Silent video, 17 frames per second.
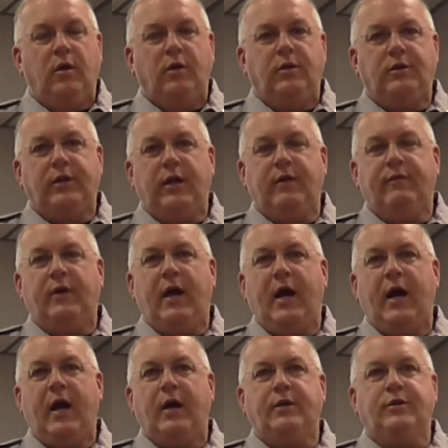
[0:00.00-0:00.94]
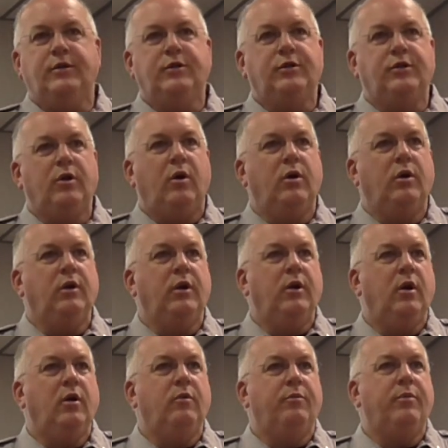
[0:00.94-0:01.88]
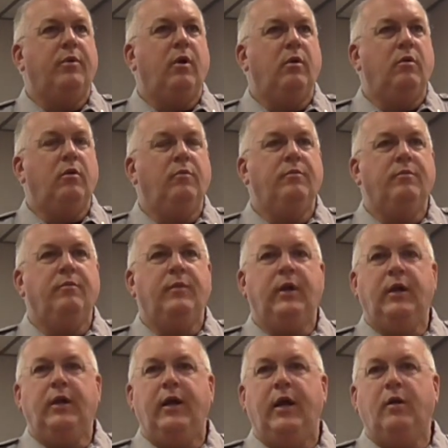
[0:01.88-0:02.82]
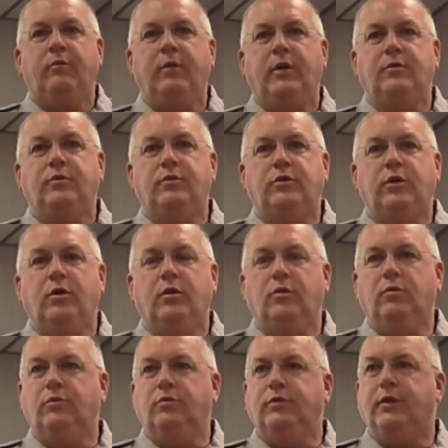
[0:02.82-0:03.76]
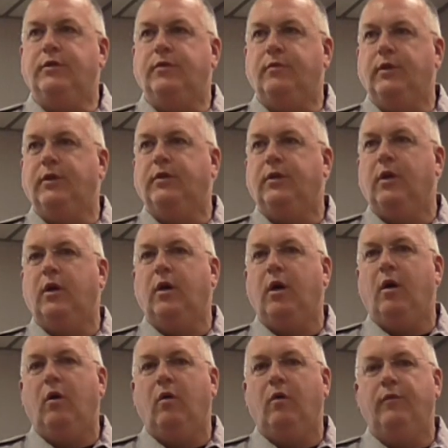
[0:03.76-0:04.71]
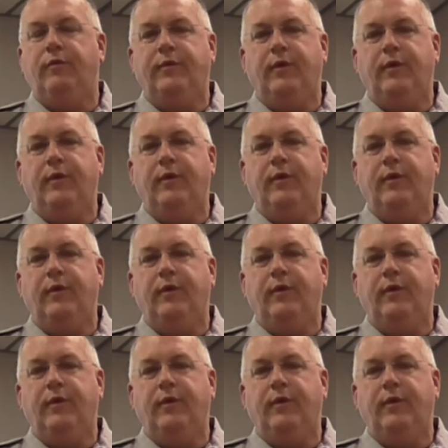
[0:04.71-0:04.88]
Stephen Harris has started another program in the elementary schools that's really took off.